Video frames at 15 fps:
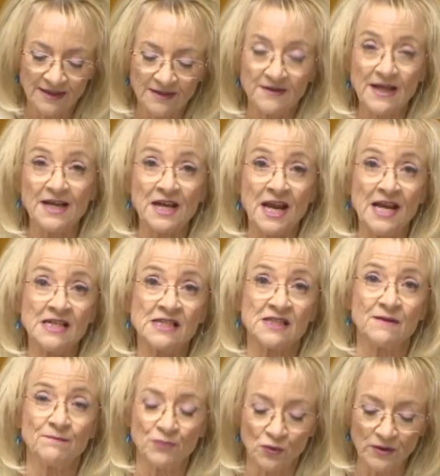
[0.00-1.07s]
That
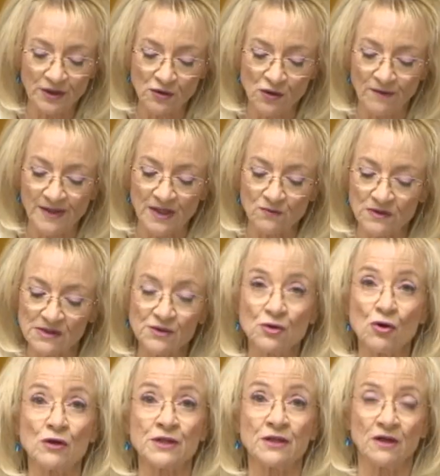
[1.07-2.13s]
handsome boy comment was
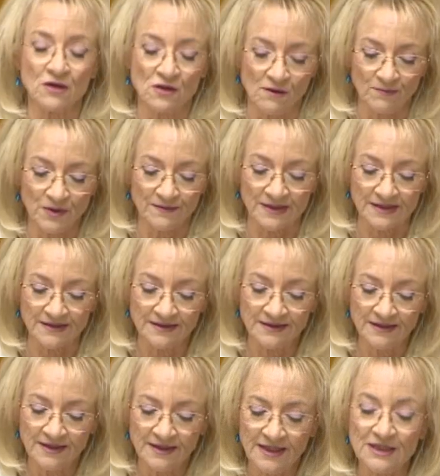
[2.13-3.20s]
not a compliment.
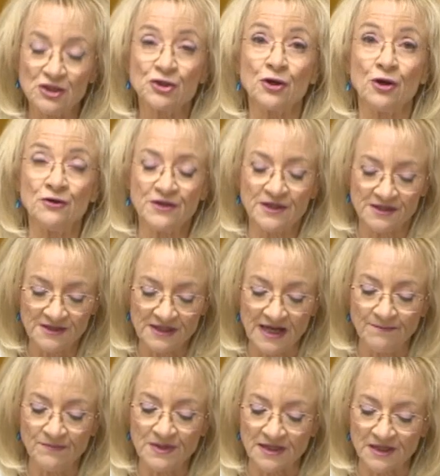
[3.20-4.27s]
It showed
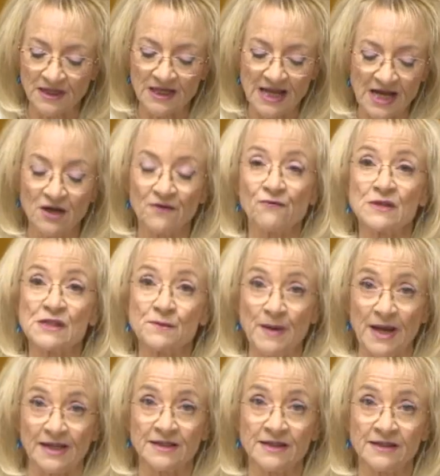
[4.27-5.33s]
contempt and a lack of
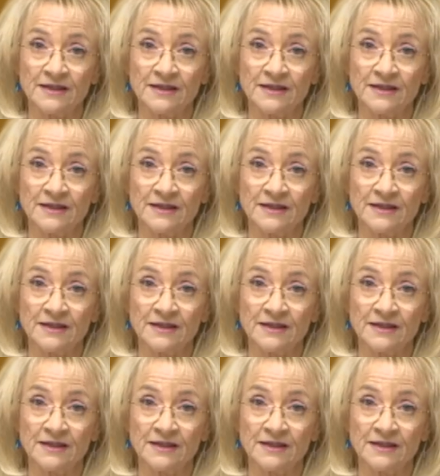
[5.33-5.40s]
respect